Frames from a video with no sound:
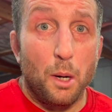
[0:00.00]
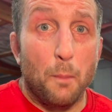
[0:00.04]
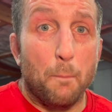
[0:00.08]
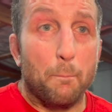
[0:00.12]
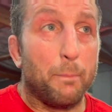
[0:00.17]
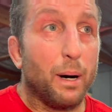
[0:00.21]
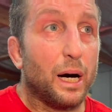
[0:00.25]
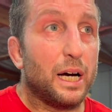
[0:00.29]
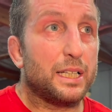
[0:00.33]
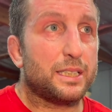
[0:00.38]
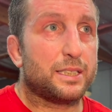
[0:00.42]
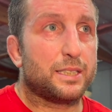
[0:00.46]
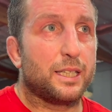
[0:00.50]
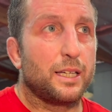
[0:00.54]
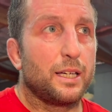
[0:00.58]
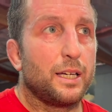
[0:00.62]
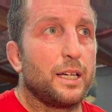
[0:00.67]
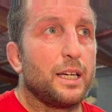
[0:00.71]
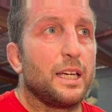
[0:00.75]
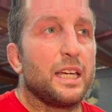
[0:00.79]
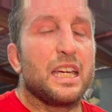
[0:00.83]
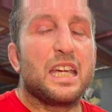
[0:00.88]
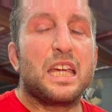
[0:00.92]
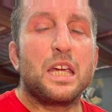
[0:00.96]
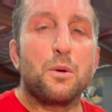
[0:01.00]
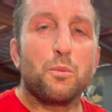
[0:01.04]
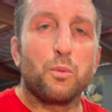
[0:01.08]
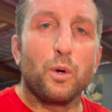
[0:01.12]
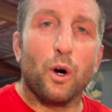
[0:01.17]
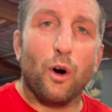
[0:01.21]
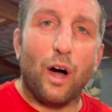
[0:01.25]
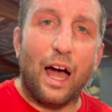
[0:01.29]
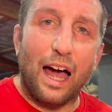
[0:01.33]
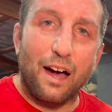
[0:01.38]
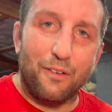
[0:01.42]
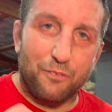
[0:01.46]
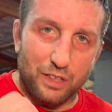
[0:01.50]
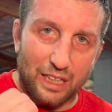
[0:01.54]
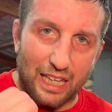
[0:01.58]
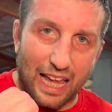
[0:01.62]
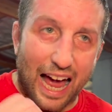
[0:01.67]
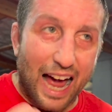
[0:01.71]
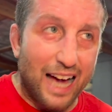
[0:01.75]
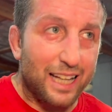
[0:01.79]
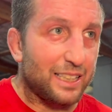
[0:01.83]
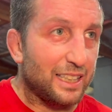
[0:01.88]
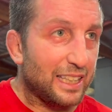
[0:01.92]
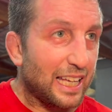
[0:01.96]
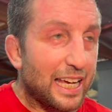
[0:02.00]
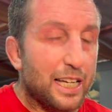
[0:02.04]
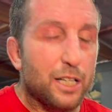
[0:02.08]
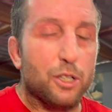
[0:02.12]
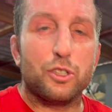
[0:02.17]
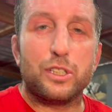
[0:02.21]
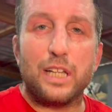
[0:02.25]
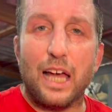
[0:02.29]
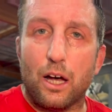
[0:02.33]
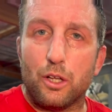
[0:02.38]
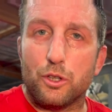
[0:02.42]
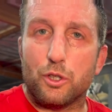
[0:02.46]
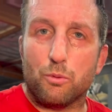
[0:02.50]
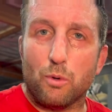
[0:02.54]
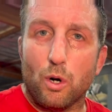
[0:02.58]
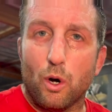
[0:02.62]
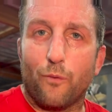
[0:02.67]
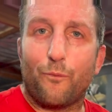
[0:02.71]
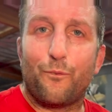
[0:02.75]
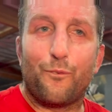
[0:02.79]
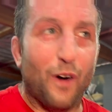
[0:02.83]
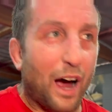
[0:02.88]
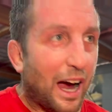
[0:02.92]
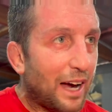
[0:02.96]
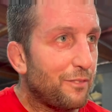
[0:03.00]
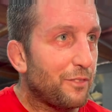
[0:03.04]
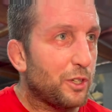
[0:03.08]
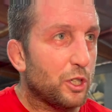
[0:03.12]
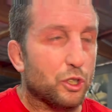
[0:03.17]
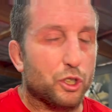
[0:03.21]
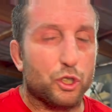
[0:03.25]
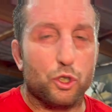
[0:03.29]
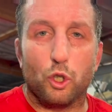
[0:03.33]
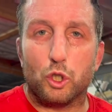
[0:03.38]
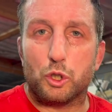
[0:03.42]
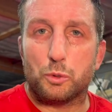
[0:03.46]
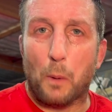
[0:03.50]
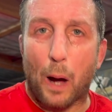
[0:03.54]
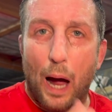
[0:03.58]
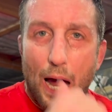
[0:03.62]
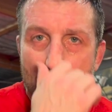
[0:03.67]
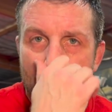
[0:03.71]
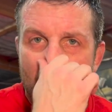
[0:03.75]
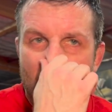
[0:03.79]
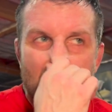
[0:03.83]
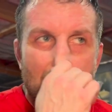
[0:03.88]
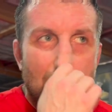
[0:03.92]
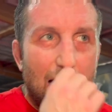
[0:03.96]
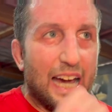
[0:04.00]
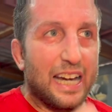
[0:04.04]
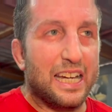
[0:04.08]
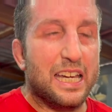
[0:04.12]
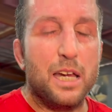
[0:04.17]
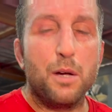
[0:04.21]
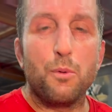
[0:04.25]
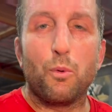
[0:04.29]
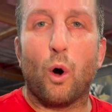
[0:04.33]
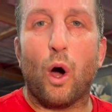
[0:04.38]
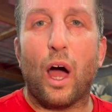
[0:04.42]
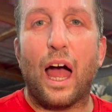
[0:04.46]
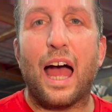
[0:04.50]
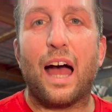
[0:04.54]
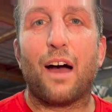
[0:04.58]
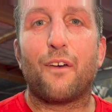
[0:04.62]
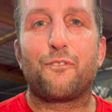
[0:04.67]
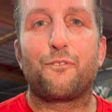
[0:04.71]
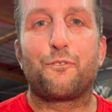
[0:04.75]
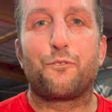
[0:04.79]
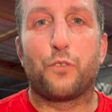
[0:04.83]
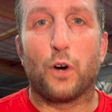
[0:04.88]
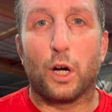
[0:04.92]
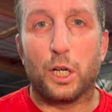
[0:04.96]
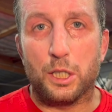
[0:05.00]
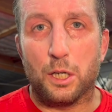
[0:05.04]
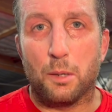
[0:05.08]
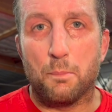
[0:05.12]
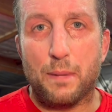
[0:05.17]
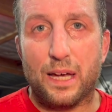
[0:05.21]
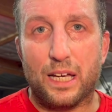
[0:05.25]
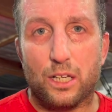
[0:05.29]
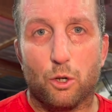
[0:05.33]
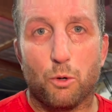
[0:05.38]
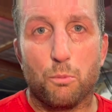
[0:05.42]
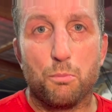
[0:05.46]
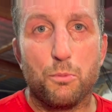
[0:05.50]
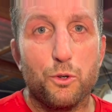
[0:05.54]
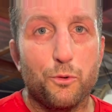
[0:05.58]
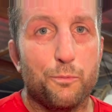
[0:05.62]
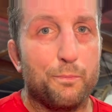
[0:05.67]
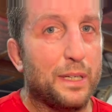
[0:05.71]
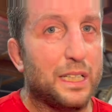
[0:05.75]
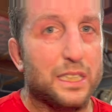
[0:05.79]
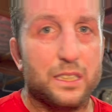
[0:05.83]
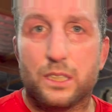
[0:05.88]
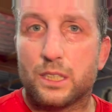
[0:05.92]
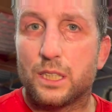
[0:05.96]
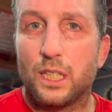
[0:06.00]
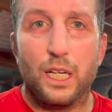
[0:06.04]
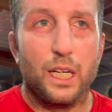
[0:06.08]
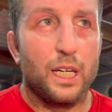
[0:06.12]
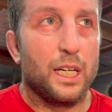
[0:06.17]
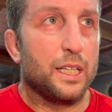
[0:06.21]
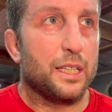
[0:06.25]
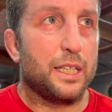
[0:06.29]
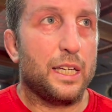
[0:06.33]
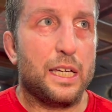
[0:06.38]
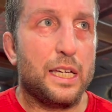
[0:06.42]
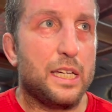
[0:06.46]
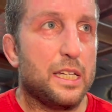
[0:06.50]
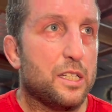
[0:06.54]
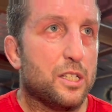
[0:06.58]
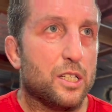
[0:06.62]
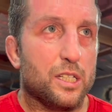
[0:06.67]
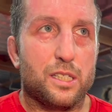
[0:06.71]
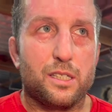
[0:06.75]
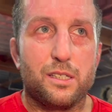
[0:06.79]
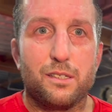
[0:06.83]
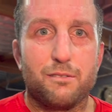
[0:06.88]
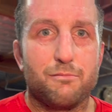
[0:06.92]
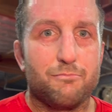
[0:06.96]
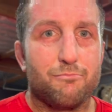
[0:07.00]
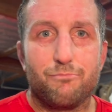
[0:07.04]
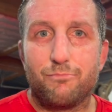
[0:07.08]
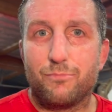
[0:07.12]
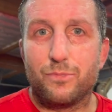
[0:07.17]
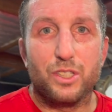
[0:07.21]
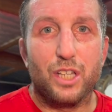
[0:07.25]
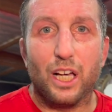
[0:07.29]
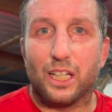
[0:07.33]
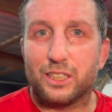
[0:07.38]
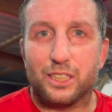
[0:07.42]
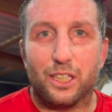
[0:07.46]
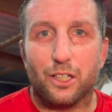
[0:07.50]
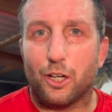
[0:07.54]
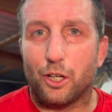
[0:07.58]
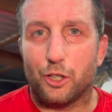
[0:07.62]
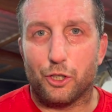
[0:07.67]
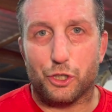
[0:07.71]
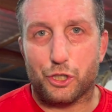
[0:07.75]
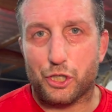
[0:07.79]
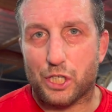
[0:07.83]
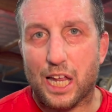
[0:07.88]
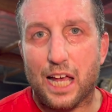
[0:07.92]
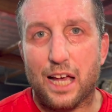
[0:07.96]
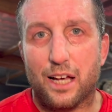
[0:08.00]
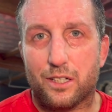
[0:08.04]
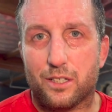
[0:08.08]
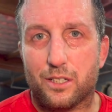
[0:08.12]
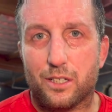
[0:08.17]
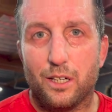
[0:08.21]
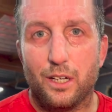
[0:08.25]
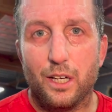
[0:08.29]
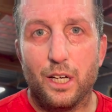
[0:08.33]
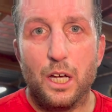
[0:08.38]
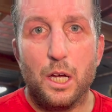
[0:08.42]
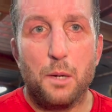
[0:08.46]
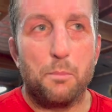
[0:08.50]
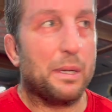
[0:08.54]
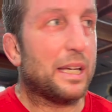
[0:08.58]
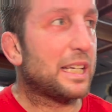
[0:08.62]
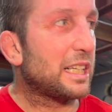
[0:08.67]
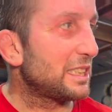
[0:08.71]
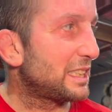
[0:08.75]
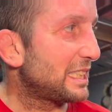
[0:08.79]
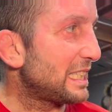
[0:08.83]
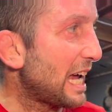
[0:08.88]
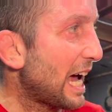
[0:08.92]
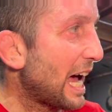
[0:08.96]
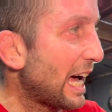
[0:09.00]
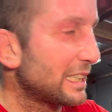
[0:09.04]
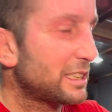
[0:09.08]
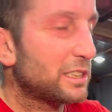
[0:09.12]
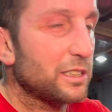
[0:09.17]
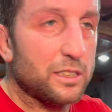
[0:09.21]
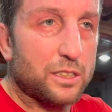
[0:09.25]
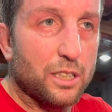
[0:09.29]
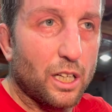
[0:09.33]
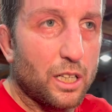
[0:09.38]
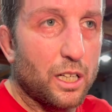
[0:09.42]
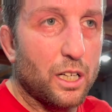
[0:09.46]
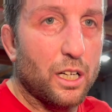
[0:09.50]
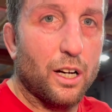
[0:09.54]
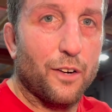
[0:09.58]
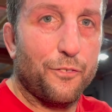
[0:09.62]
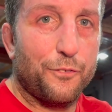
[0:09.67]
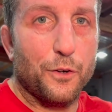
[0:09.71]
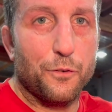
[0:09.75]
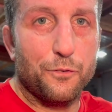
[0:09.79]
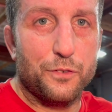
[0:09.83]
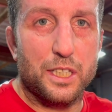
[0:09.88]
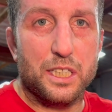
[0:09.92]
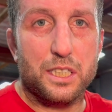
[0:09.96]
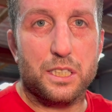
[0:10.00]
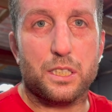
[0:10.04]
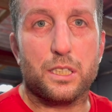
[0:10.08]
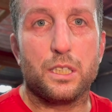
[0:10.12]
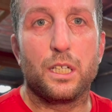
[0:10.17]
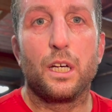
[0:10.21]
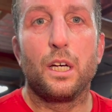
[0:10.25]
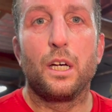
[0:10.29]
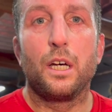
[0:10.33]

but he will have la later down the road, five years goes by, and he will have fundamental movements that he just doesn't understand because he hasn't done enough of this